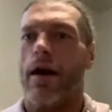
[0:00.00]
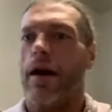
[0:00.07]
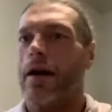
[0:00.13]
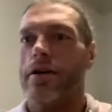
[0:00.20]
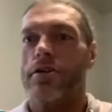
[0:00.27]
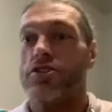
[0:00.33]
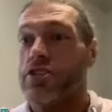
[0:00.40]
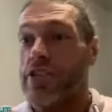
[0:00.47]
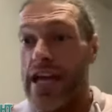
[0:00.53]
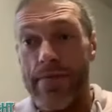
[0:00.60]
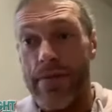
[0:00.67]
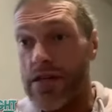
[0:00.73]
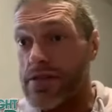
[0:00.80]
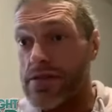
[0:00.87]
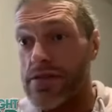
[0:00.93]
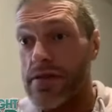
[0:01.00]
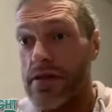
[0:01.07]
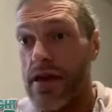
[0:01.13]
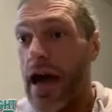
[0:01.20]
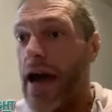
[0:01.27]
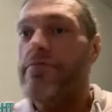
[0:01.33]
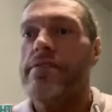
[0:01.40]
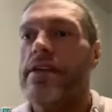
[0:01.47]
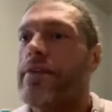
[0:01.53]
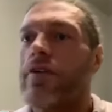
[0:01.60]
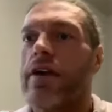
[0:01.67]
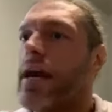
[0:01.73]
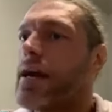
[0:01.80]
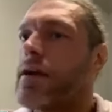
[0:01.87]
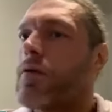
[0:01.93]
Sheamus. I've never
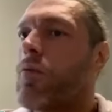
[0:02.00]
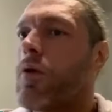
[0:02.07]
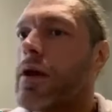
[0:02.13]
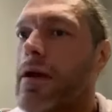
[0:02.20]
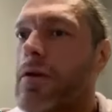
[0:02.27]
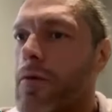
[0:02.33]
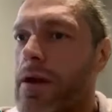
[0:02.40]
had a one-on-one